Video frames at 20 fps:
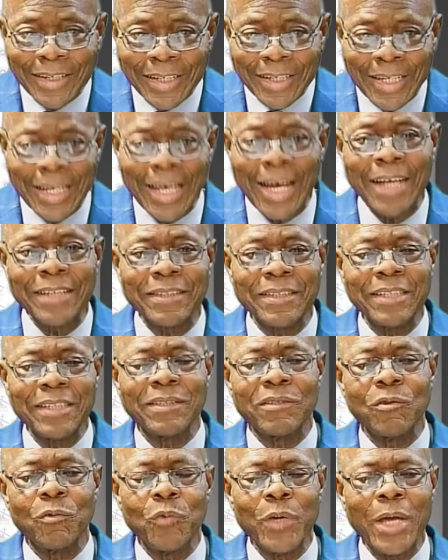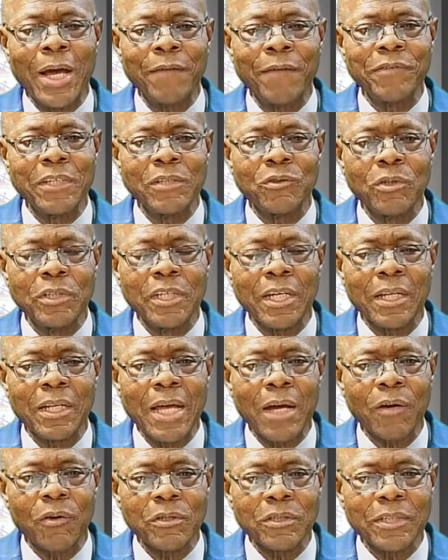we have this to
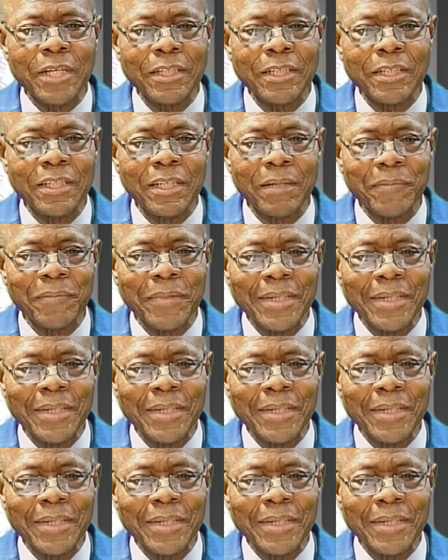declare concerning him.